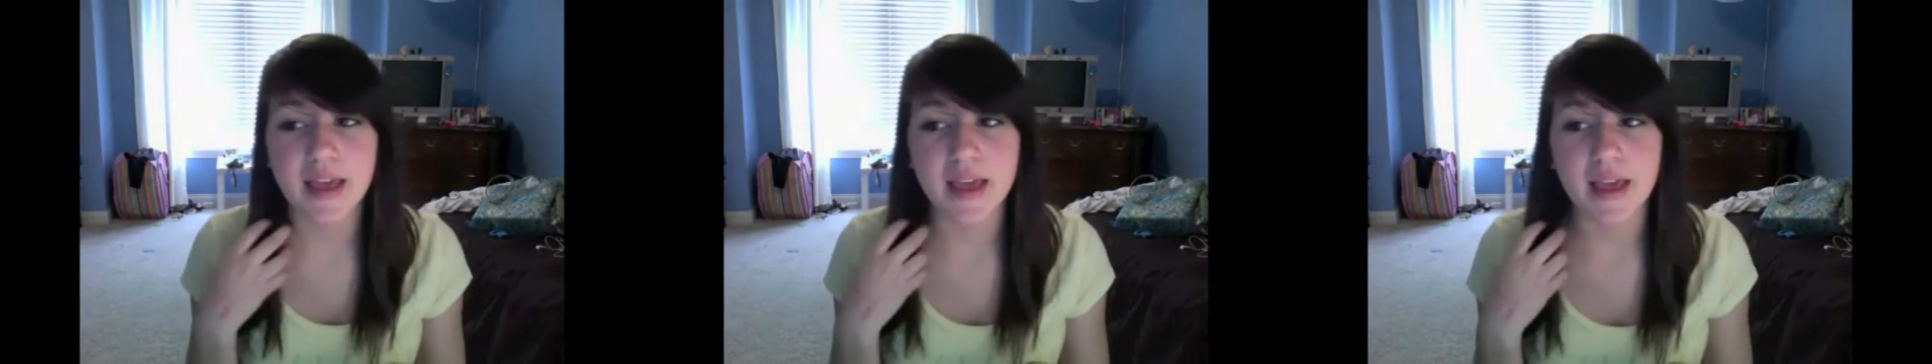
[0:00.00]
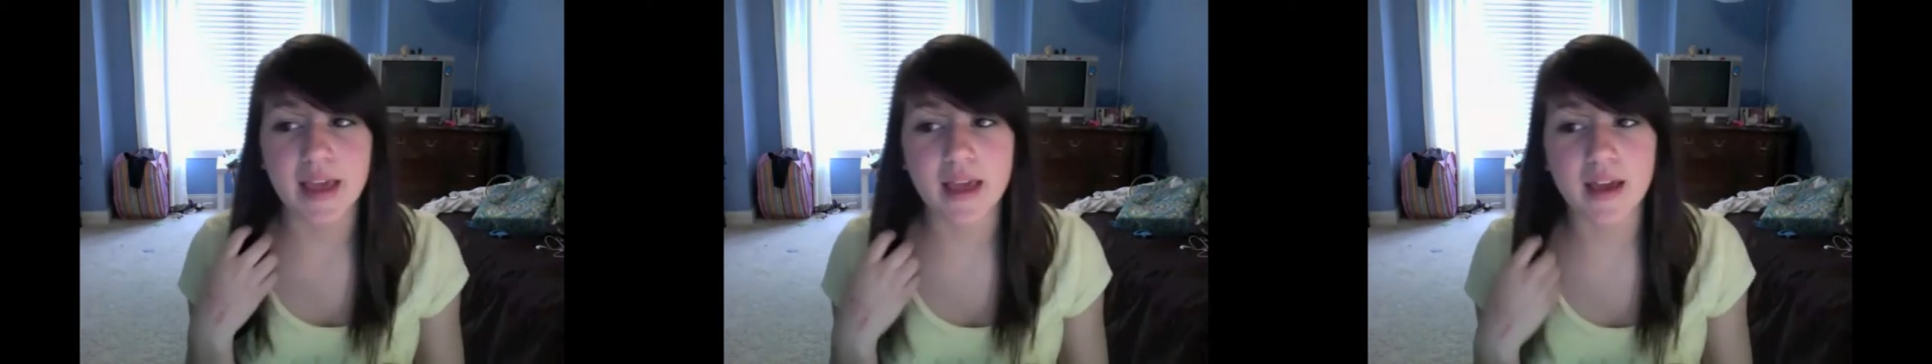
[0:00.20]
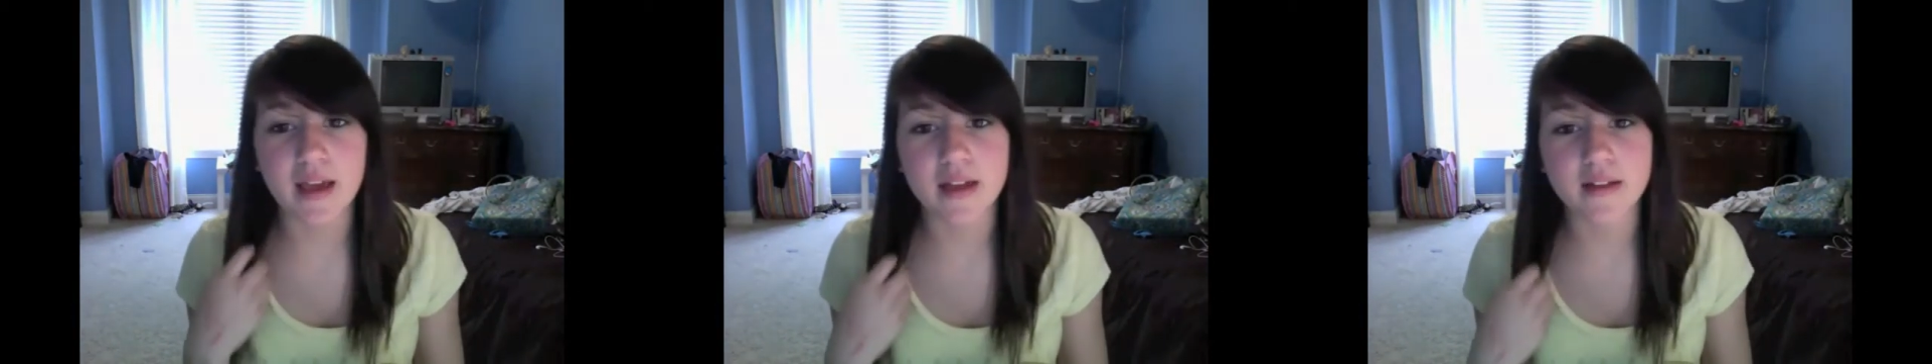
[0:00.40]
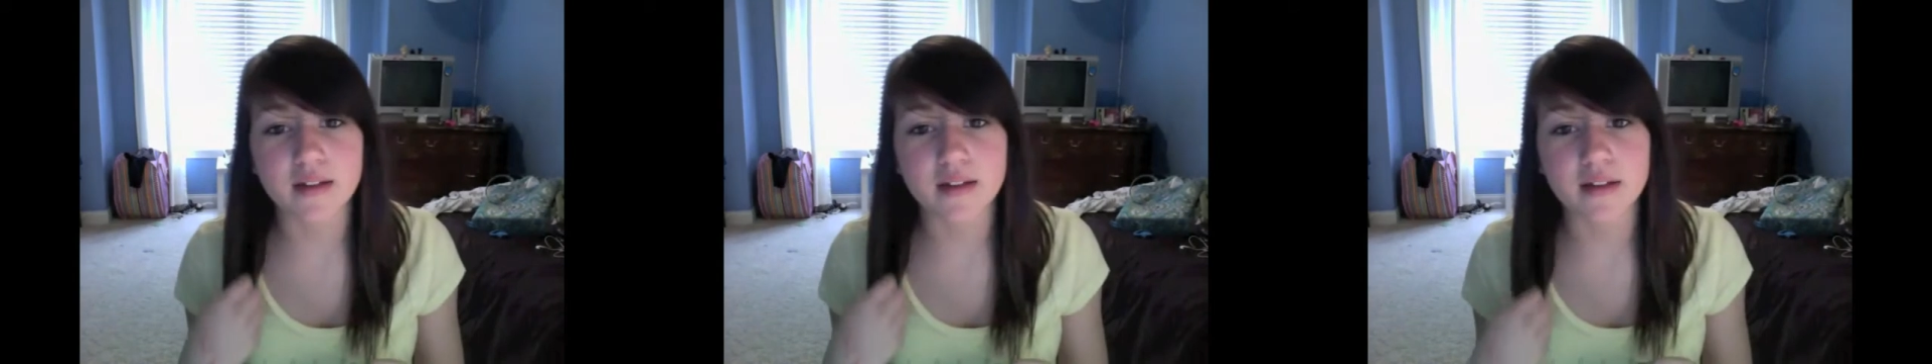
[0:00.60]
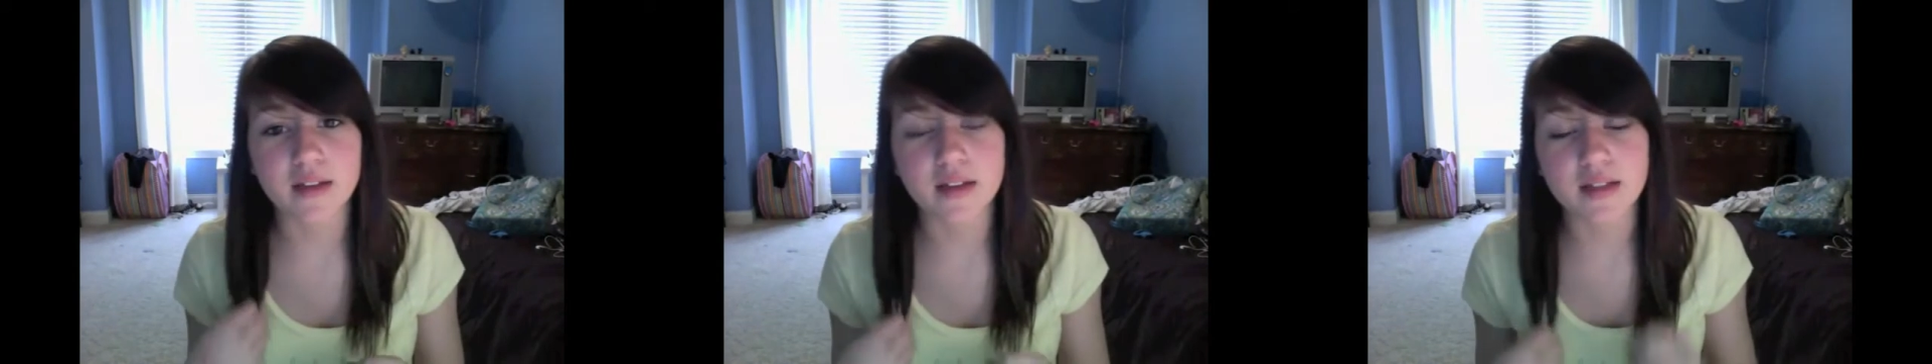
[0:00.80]
and
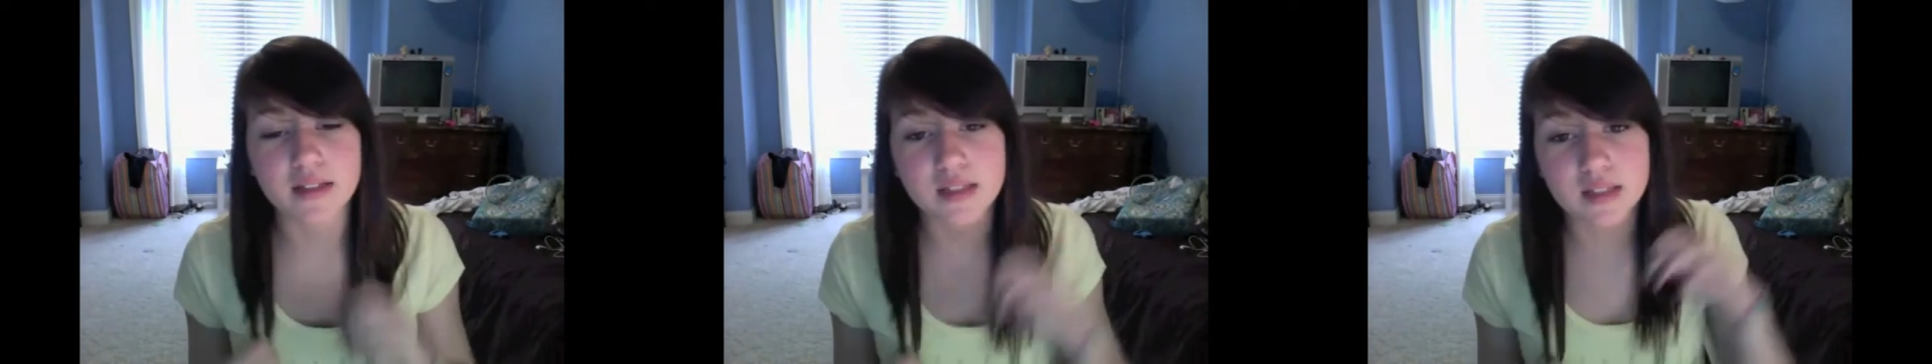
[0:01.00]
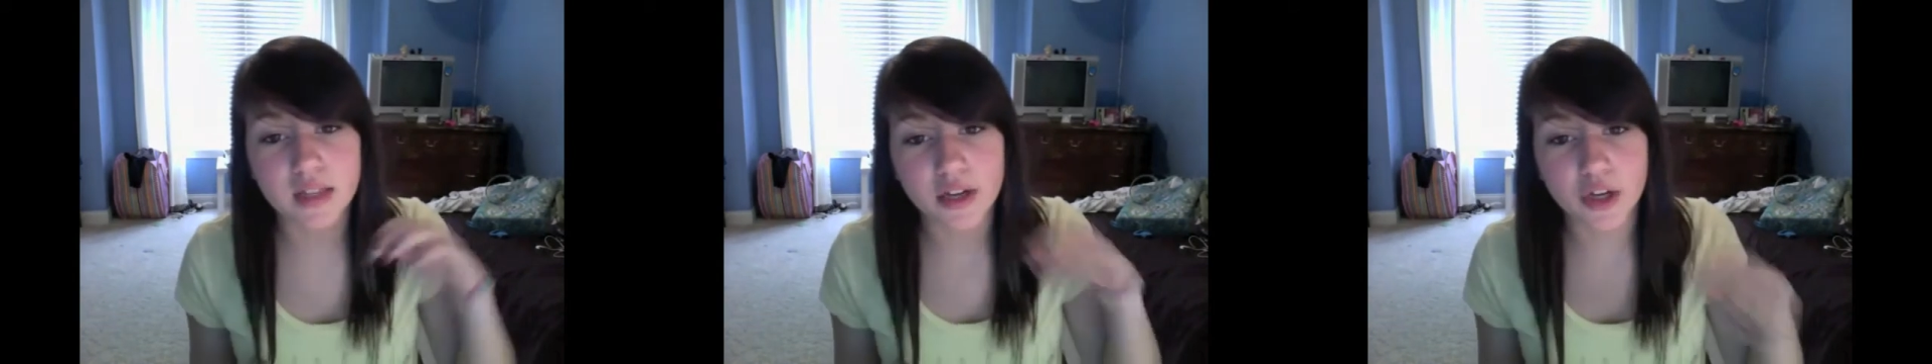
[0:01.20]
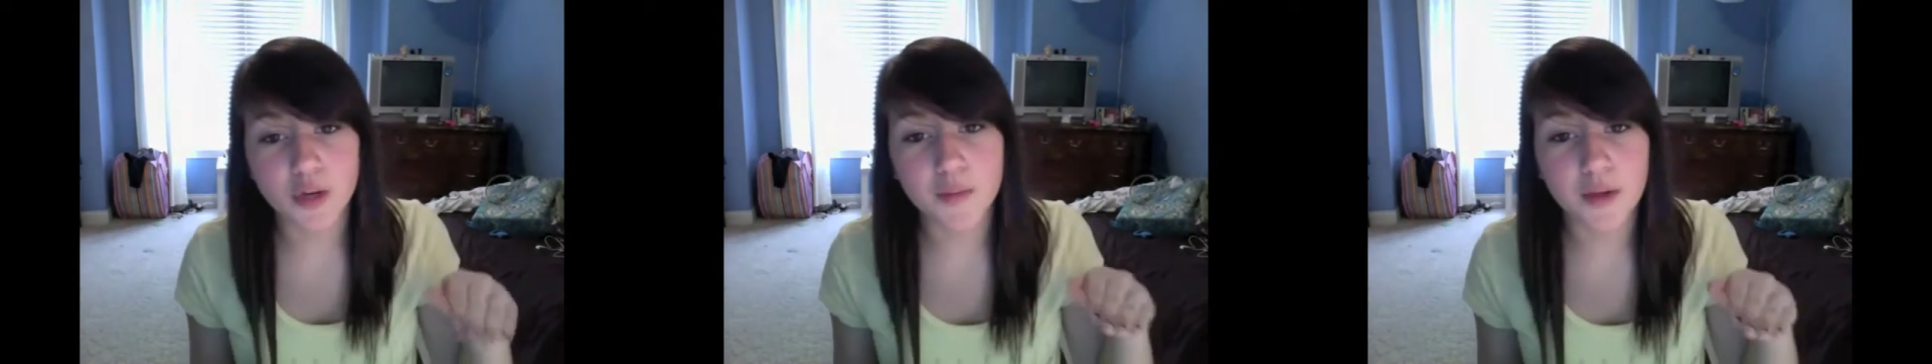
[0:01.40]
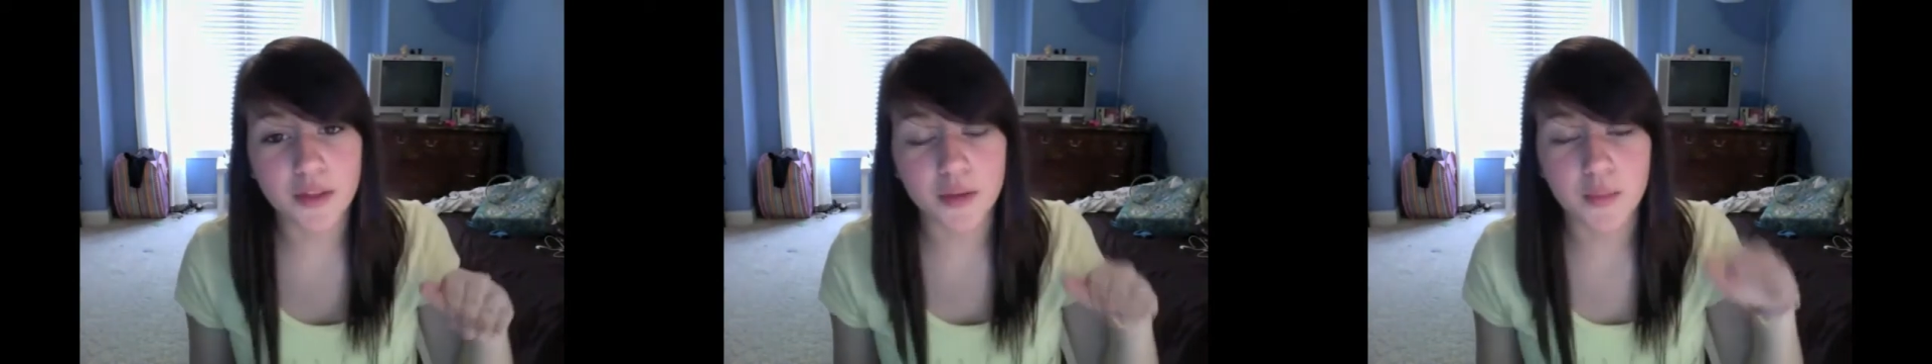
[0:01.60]
his younger brother,